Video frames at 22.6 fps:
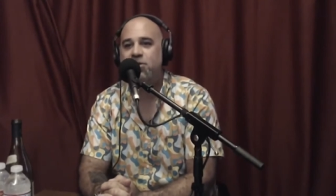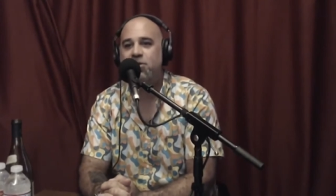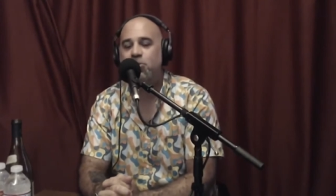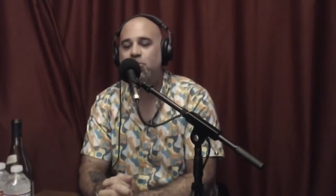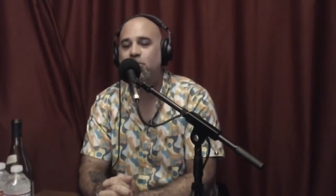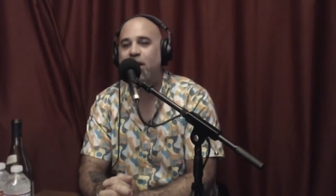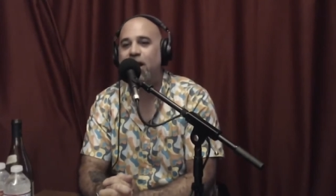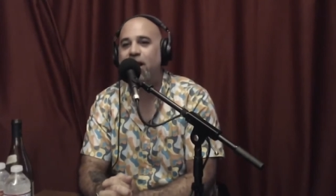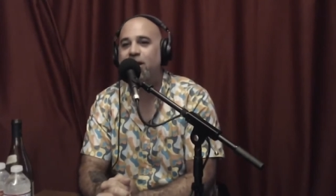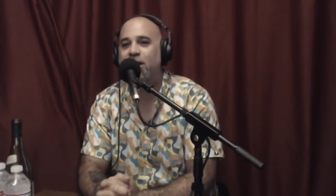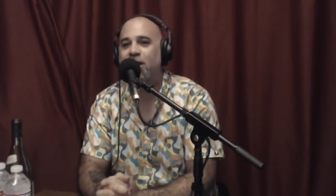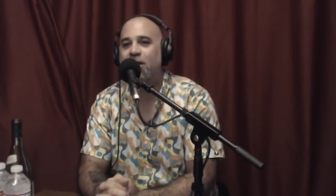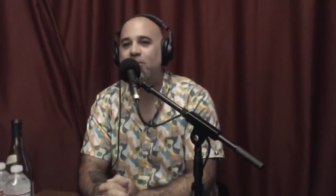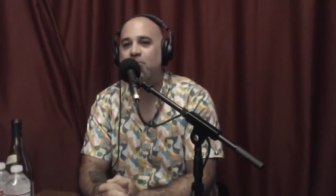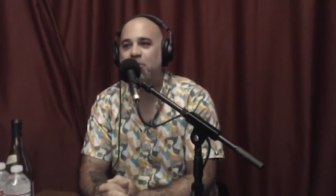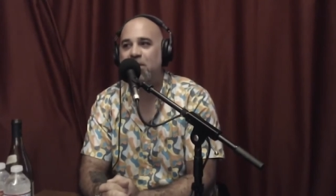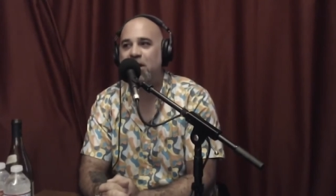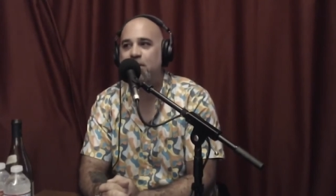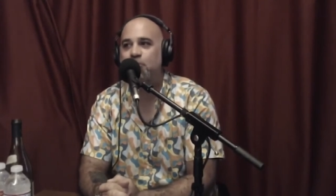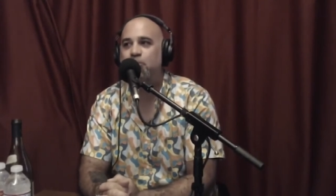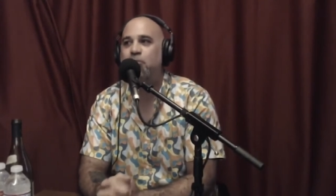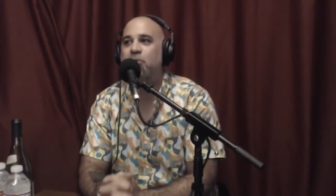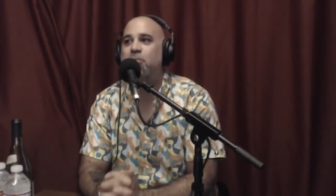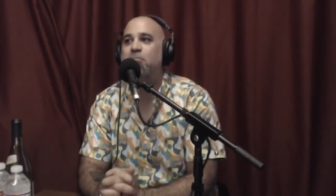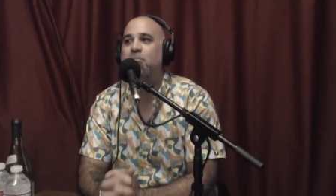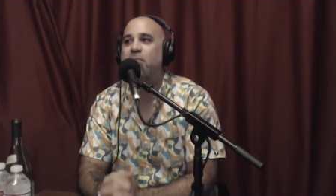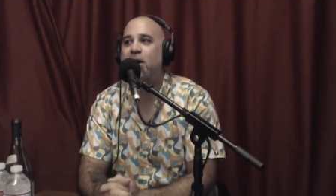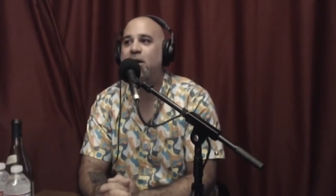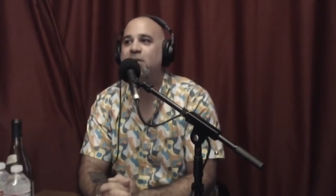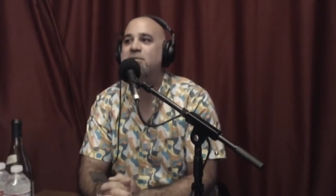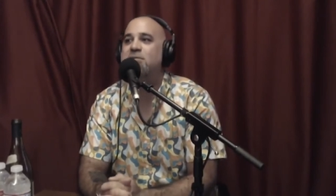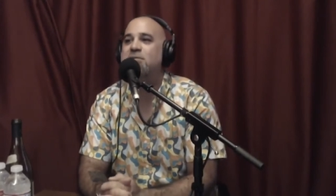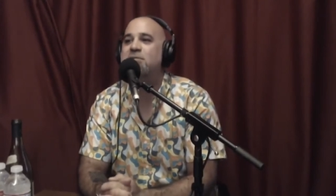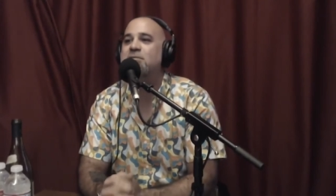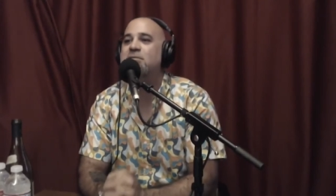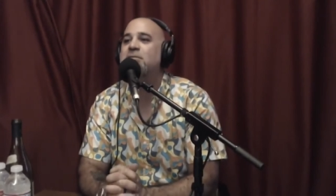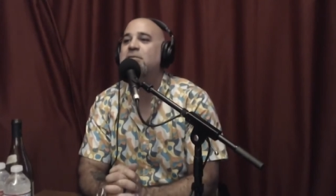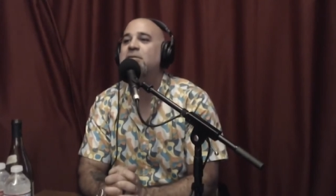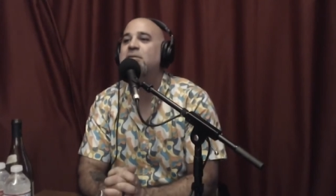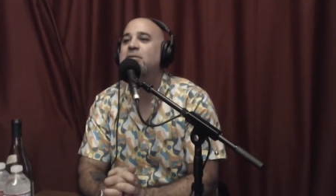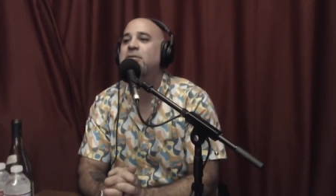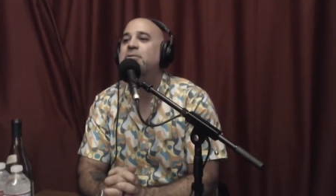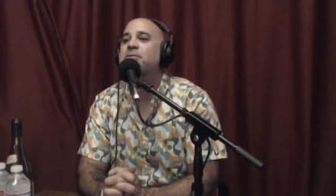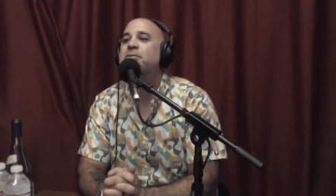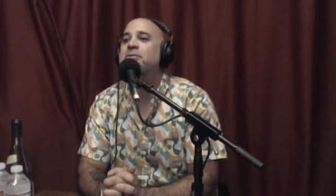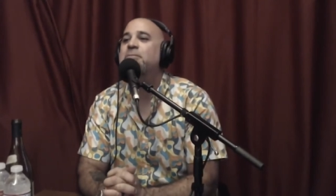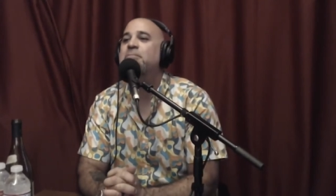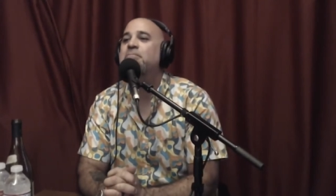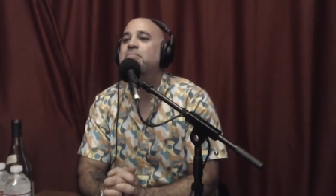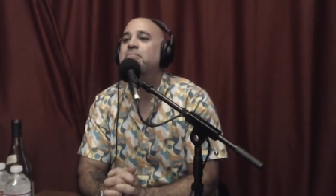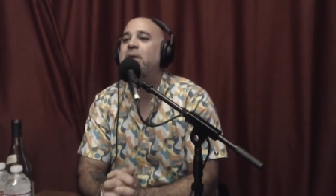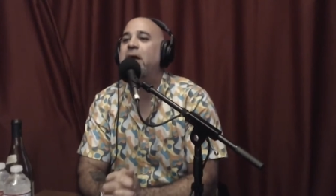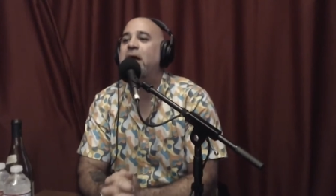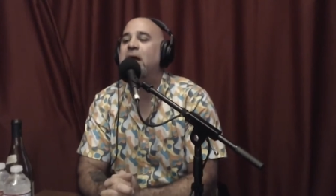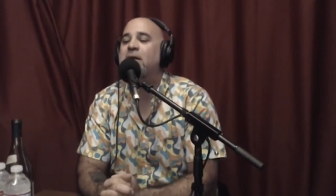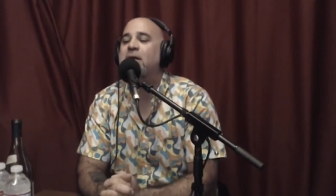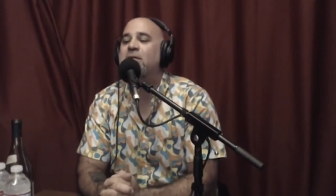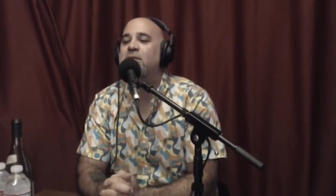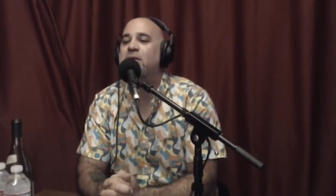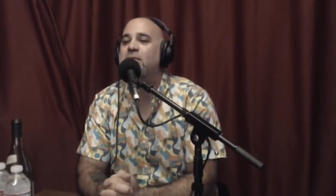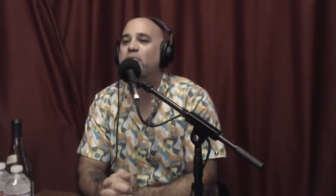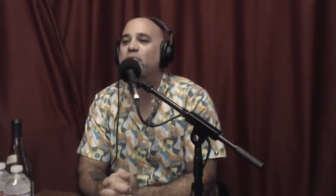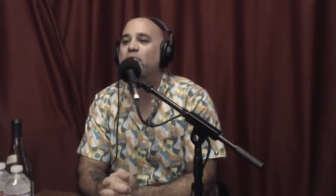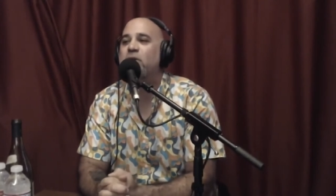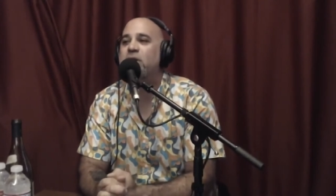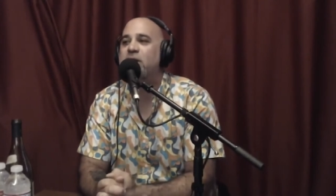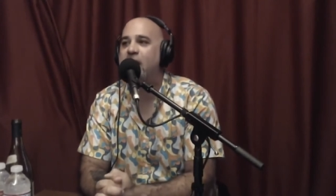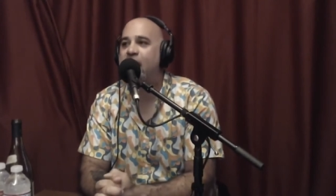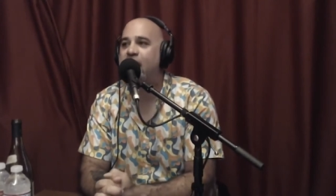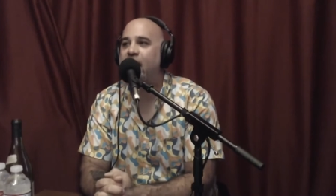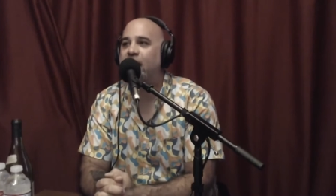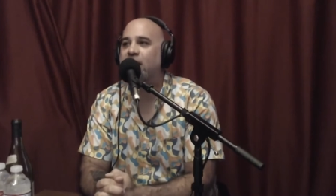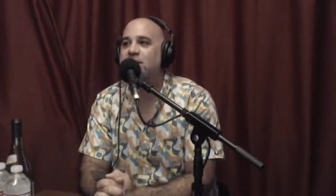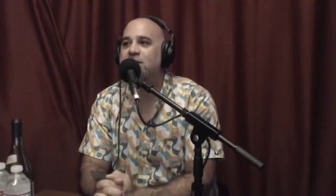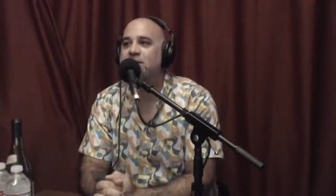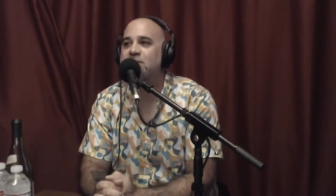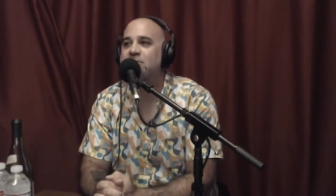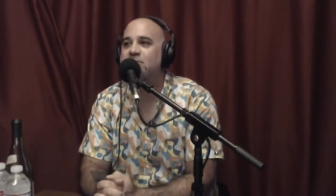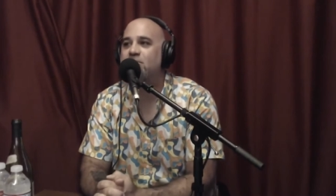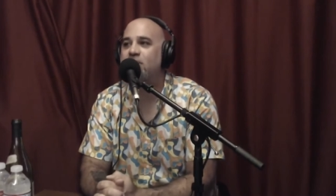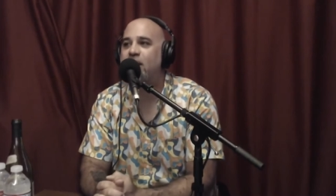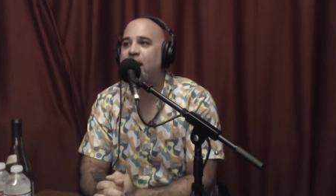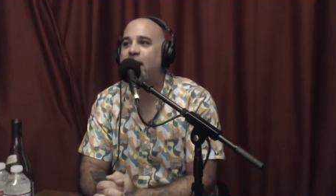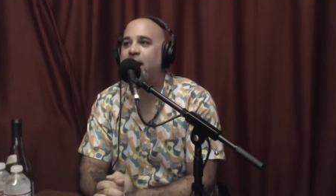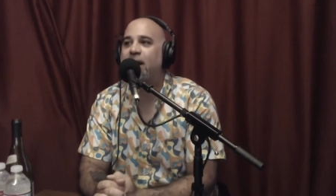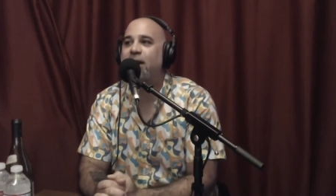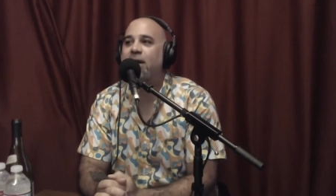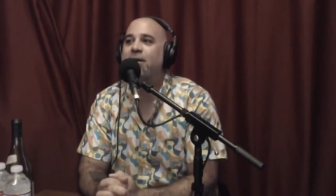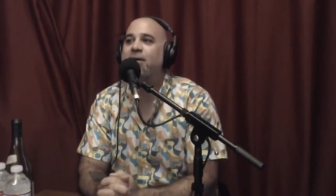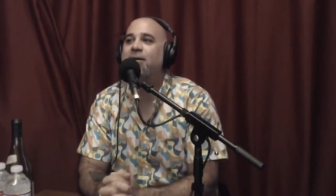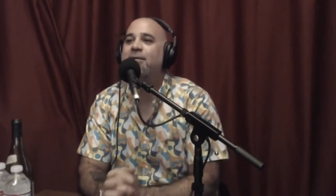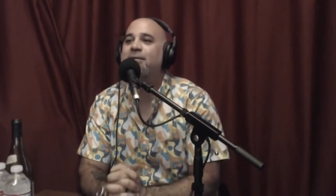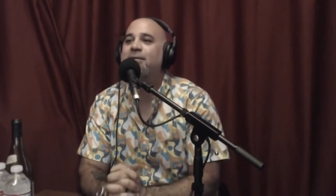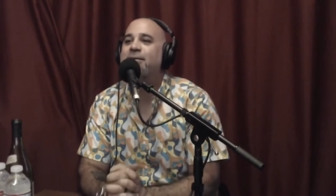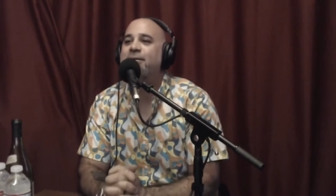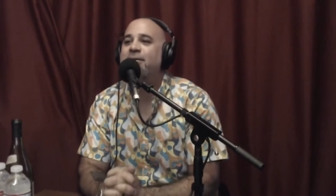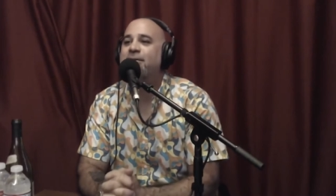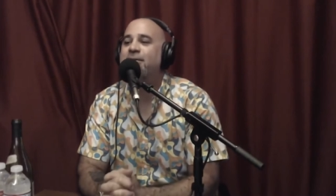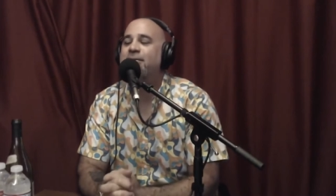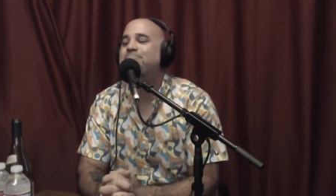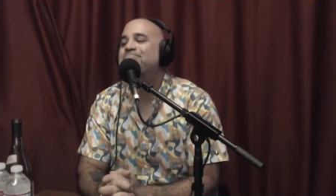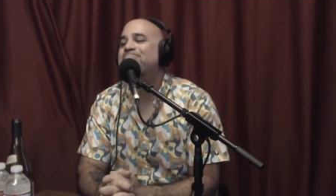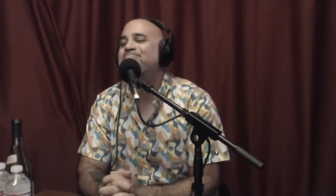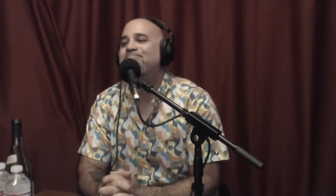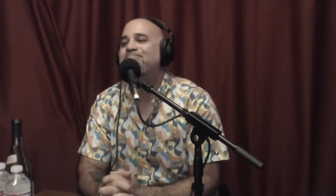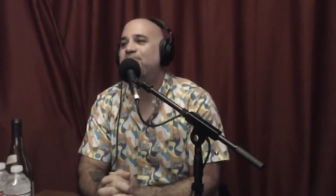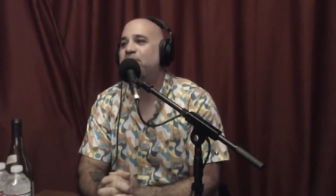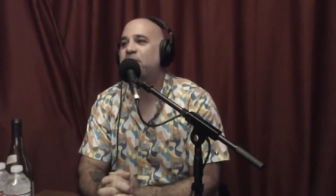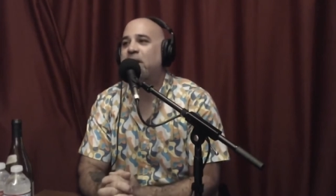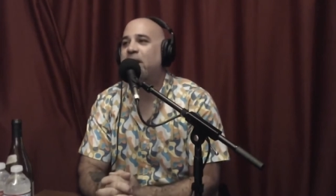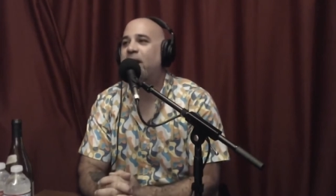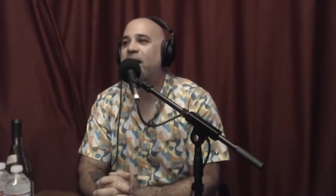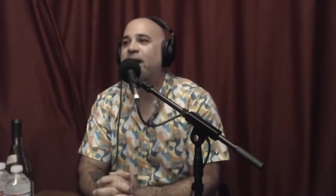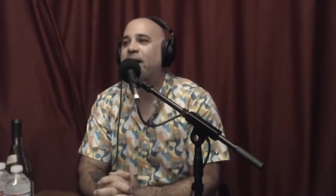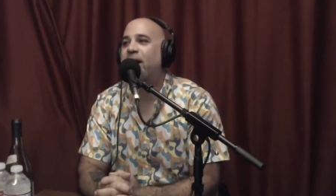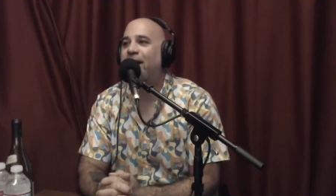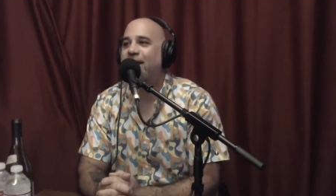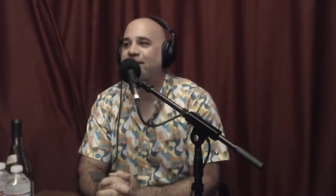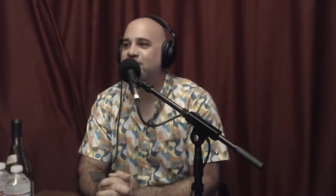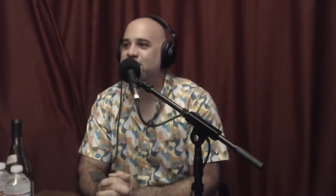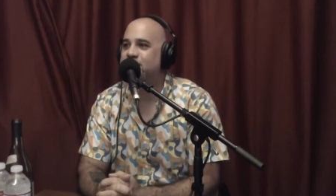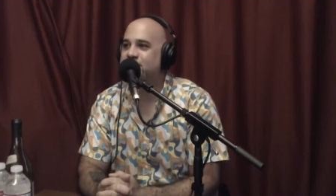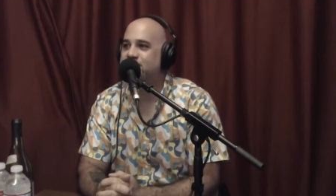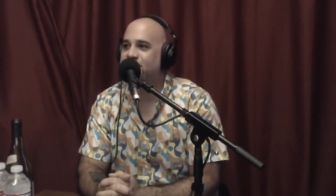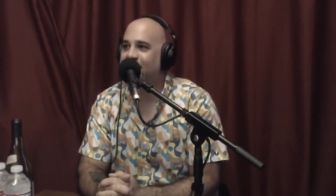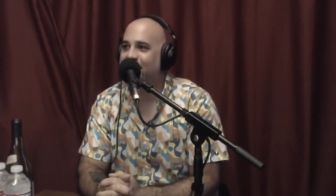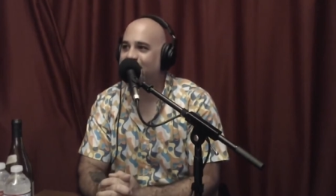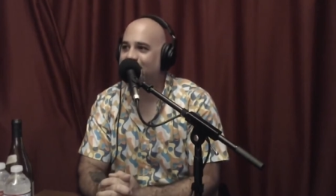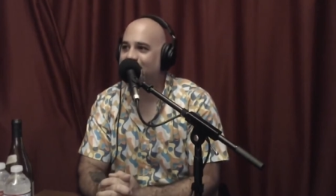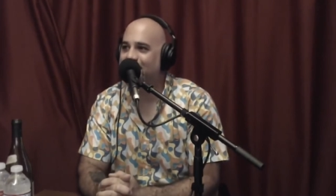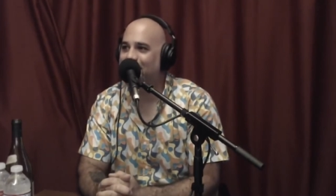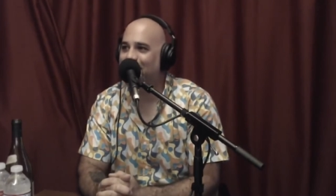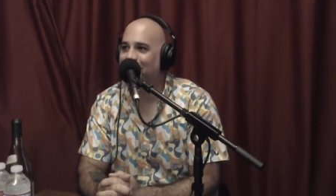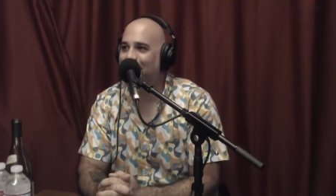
you liking people must make them react in a way that I, I just drive them